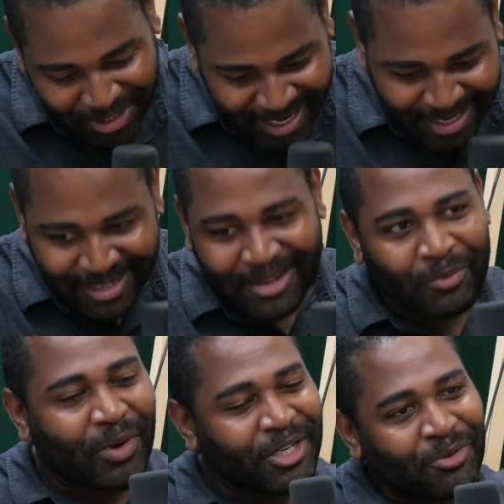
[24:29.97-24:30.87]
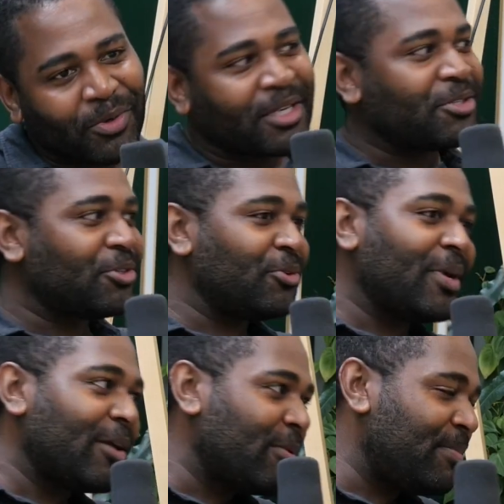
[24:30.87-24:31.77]
check, what do you want to do?
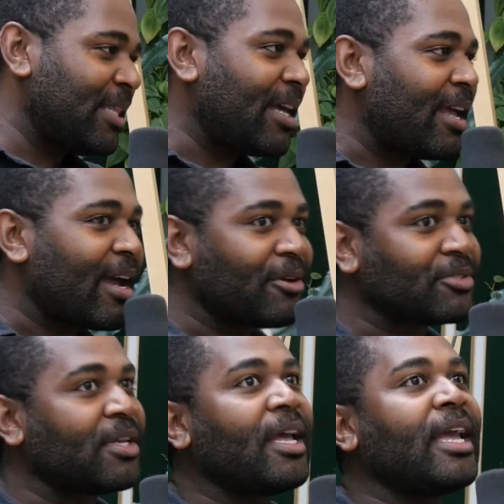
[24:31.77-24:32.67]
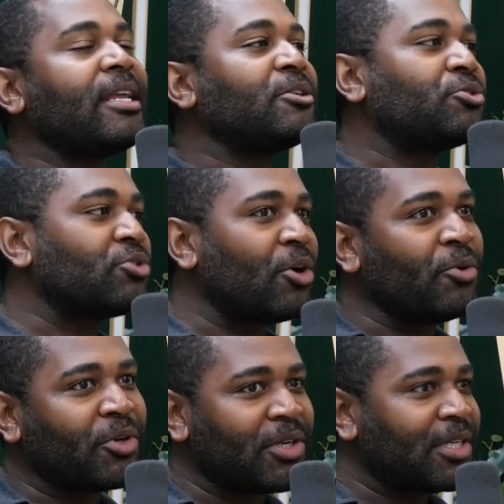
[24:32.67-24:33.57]
It would be that house. It is
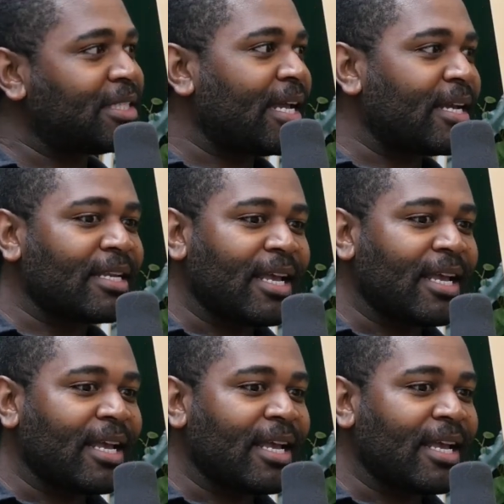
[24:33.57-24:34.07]
so good, Dan.